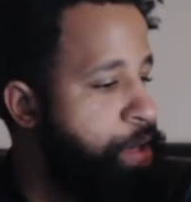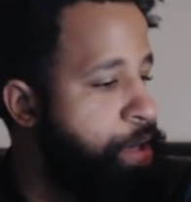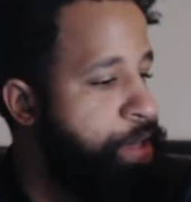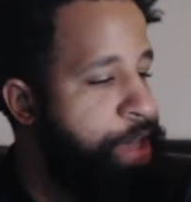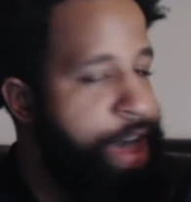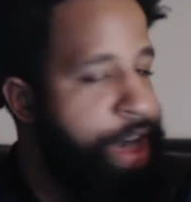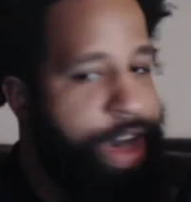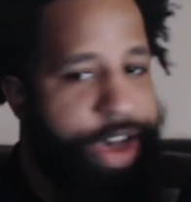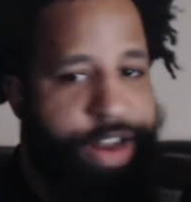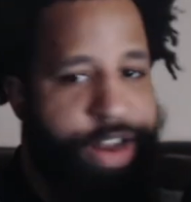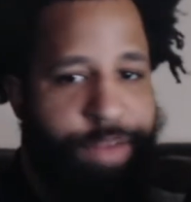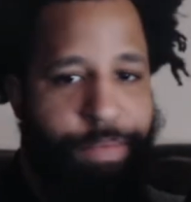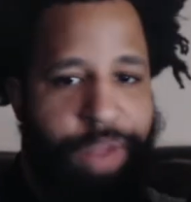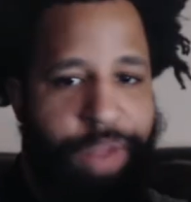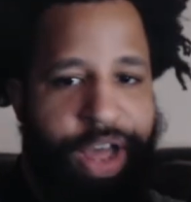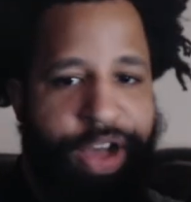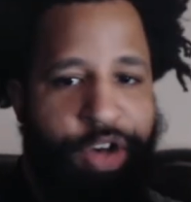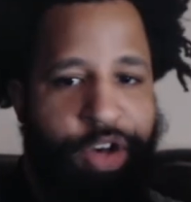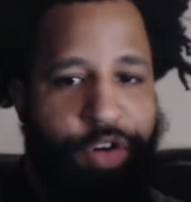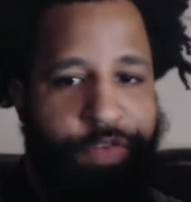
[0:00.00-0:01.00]
Jan
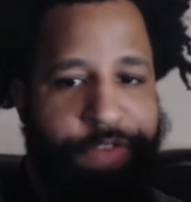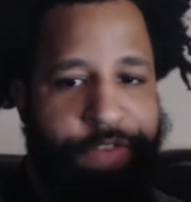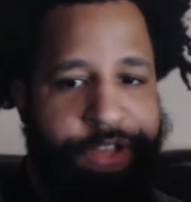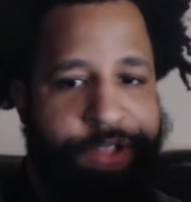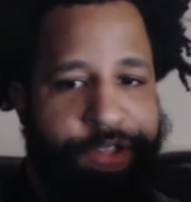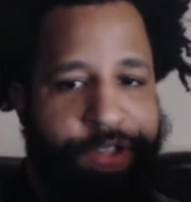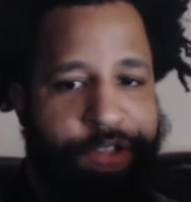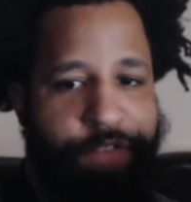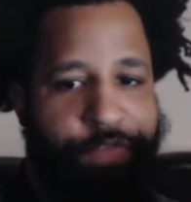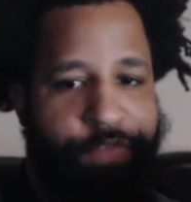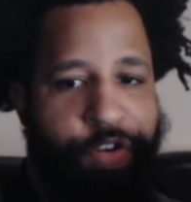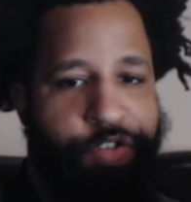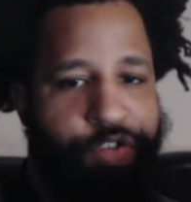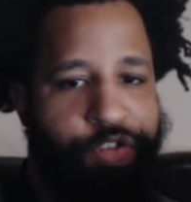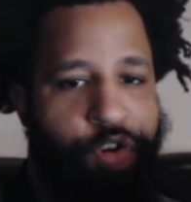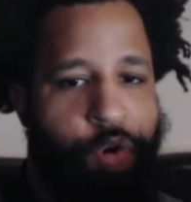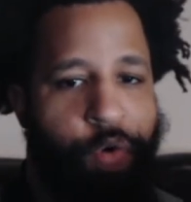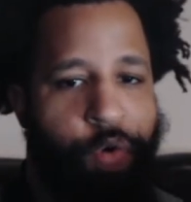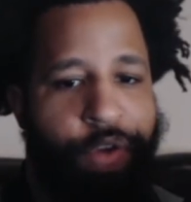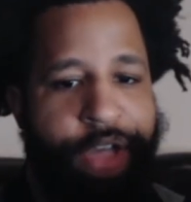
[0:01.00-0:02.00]
Blachowicz versus
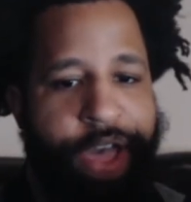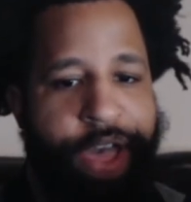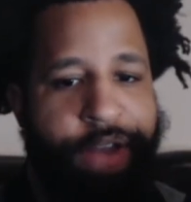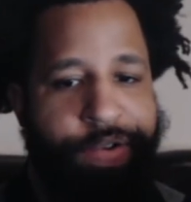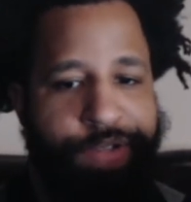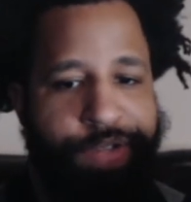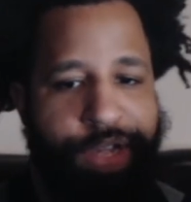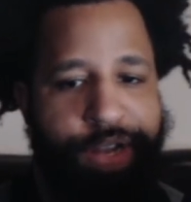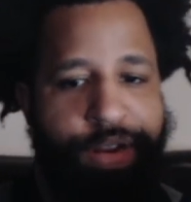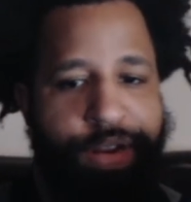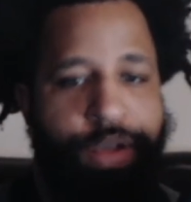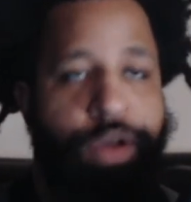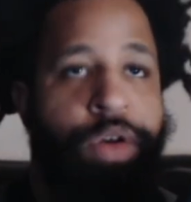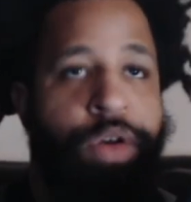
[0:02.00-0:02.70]
Corey Anderson.